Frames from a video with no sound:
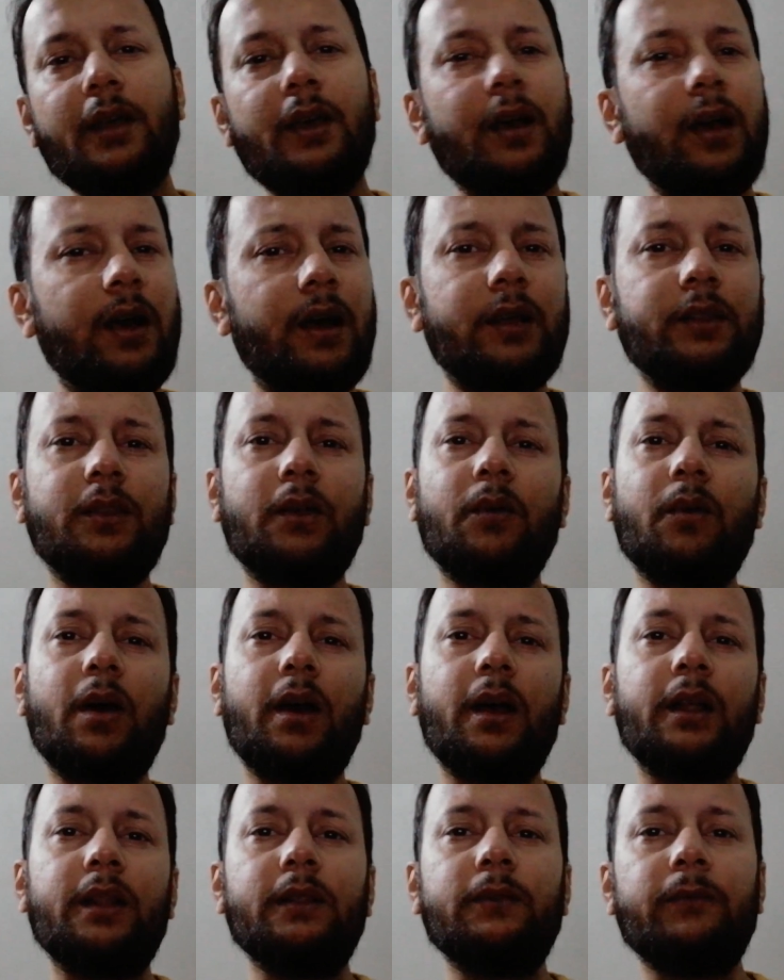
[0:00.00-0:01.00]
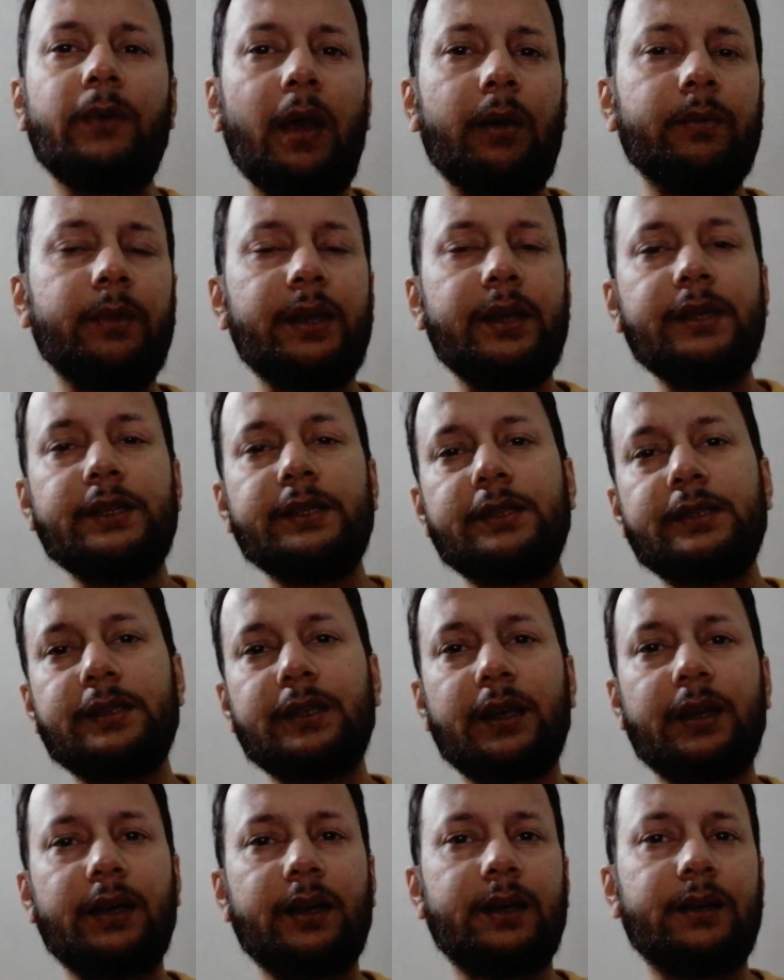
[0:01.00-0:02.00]
The royal family's
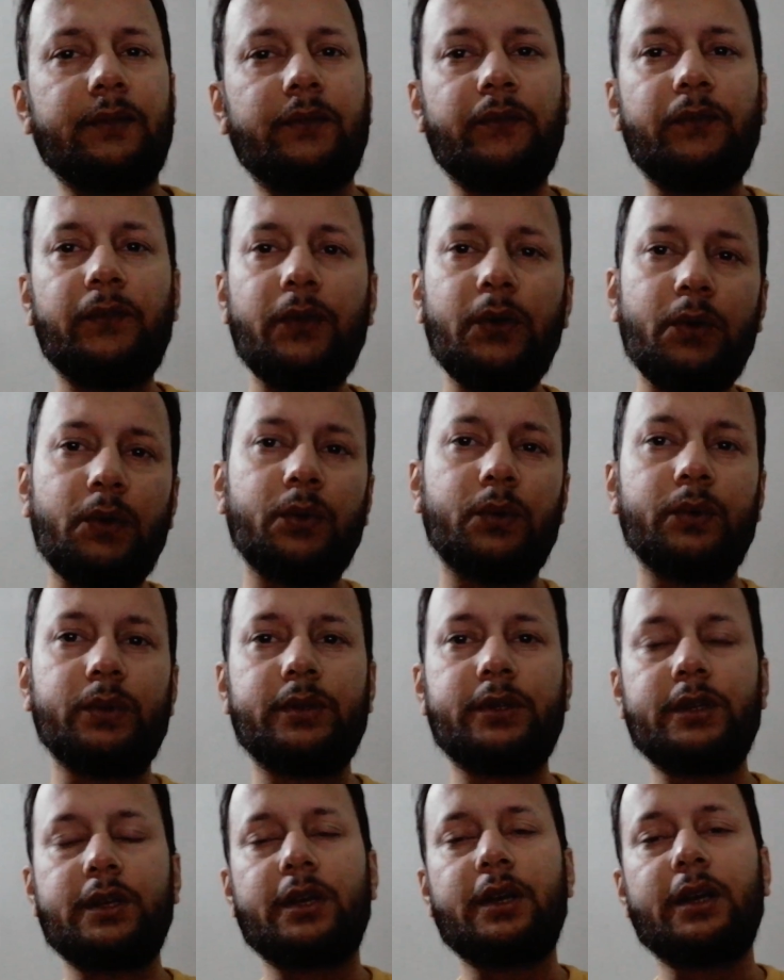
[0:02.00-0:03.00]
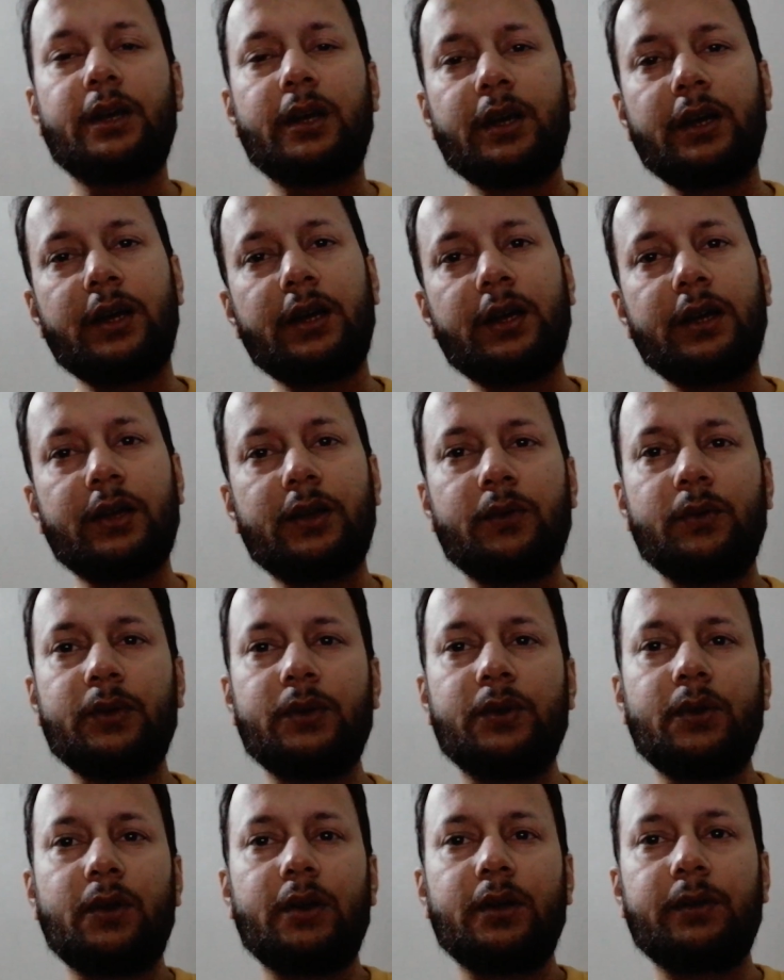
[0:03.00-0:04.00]
feud could
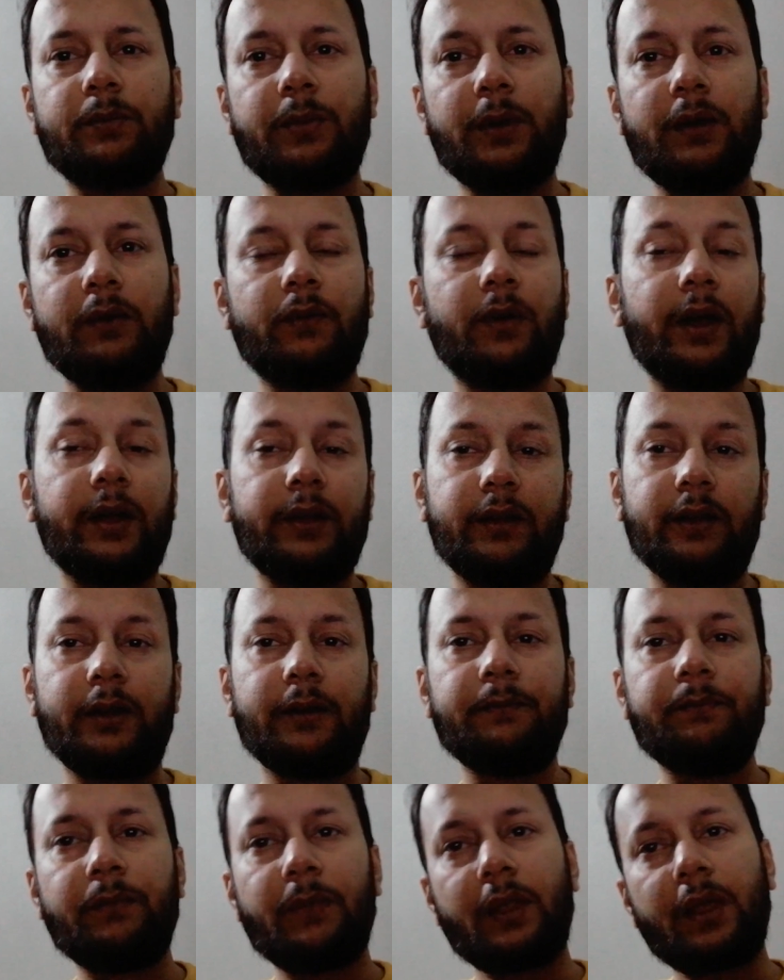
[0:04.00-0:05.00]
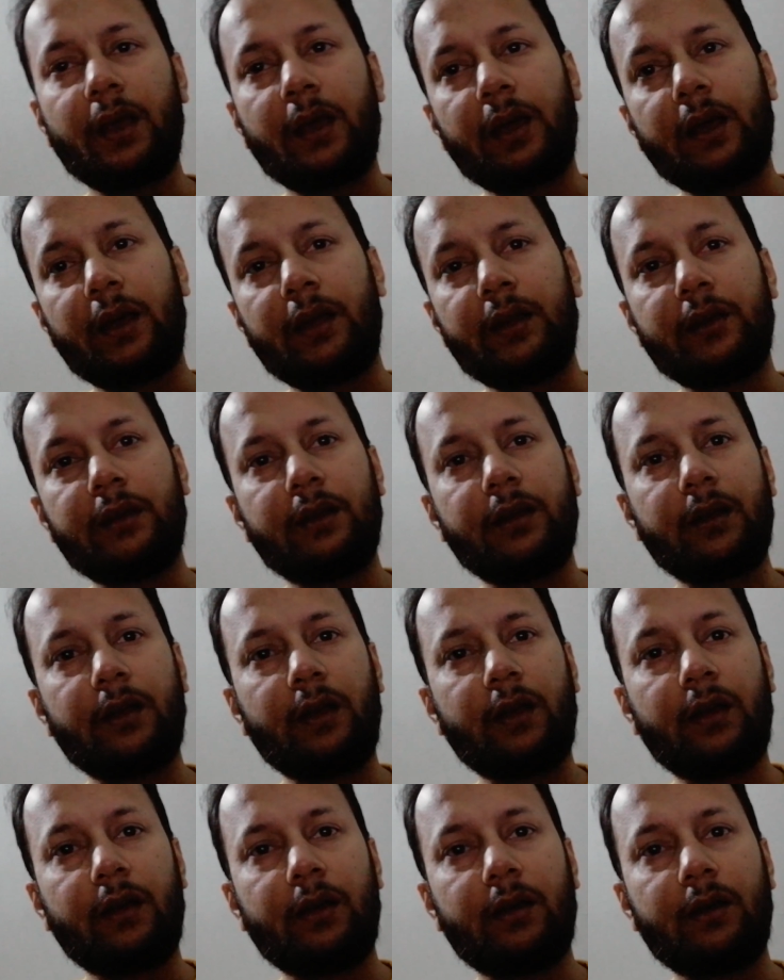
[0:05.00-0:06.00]
not be wider,
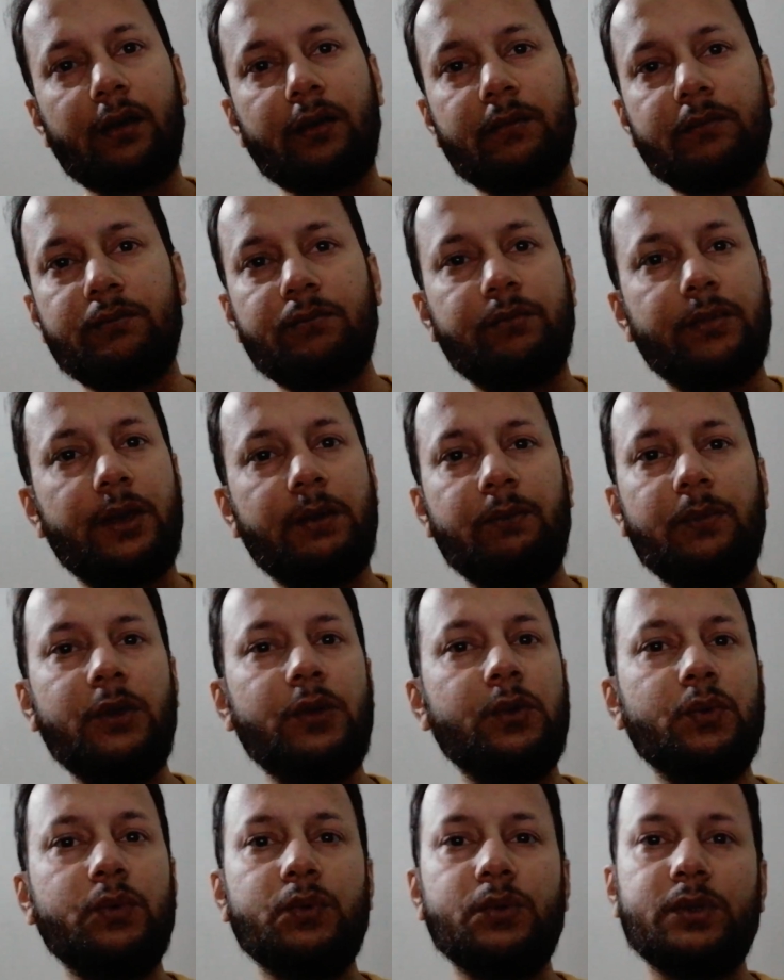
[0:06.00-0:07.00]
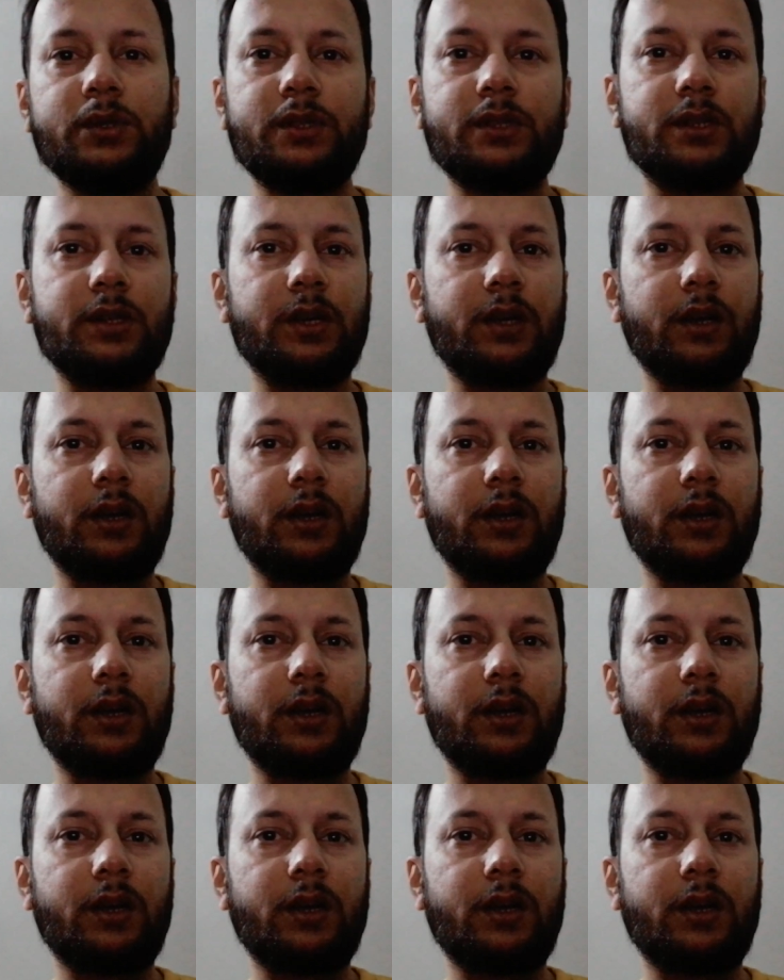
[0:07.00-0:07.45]
and bemused